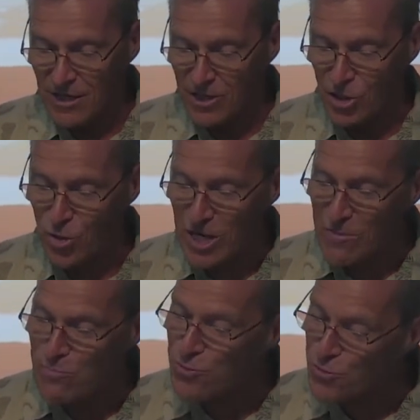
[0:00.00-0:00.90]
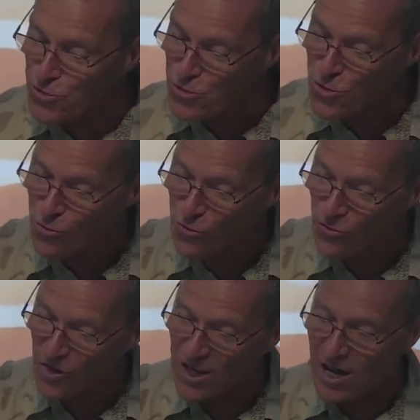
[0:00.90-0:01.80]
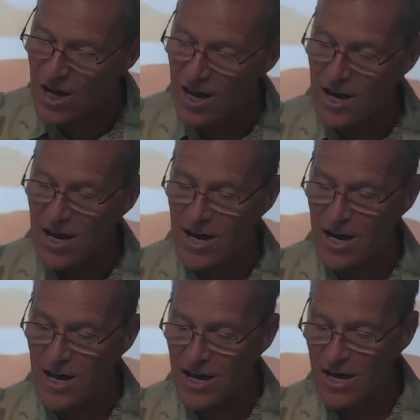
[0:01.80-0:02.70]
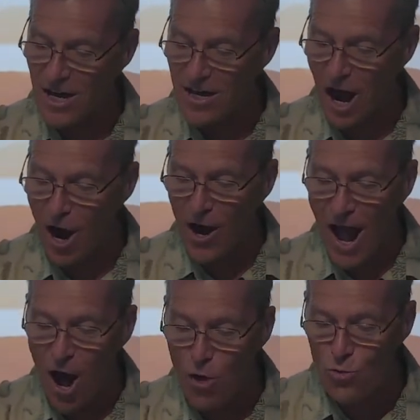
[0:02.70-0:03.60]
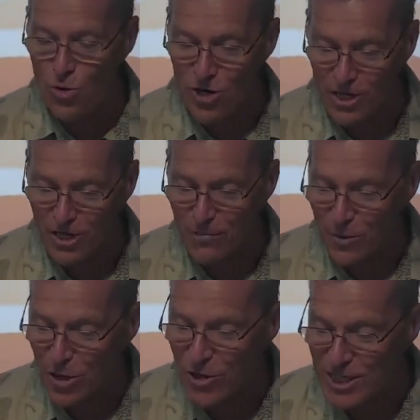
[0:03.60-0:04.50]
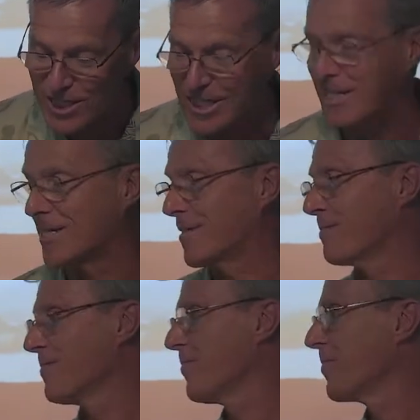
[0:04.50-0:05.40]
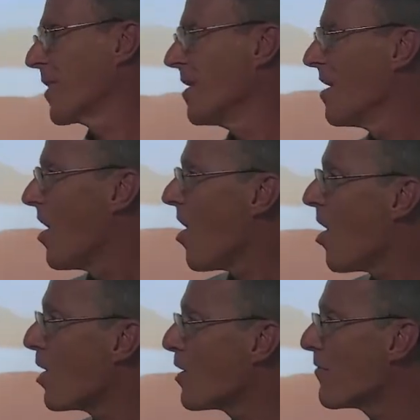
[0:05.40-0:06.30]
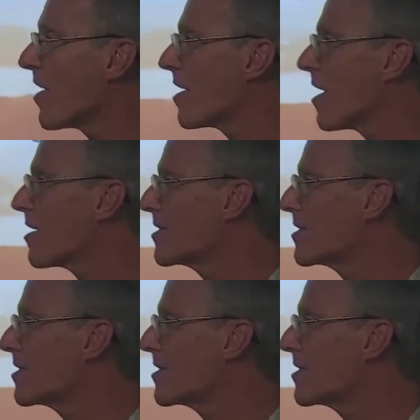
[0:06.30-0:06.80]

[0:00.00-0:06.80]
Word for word: to improve uh, our outward appearances. All of our, our,